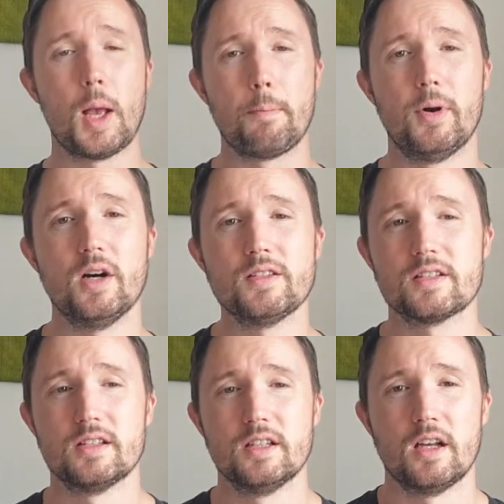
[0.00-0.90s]
But
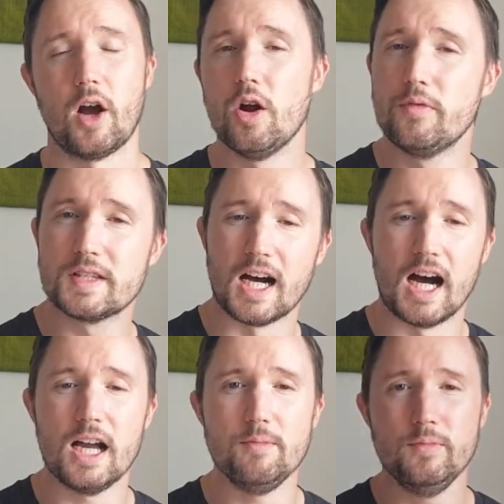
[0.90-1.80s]
over
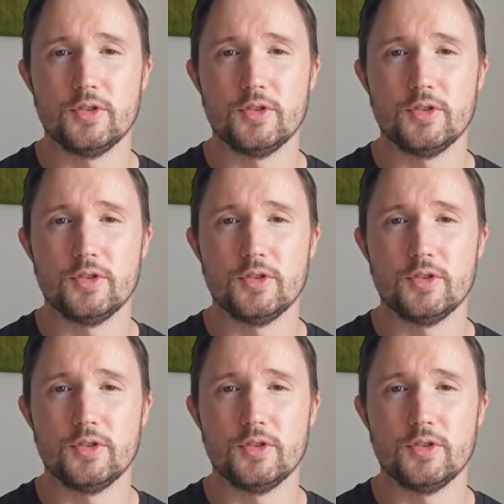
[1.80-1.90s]
time,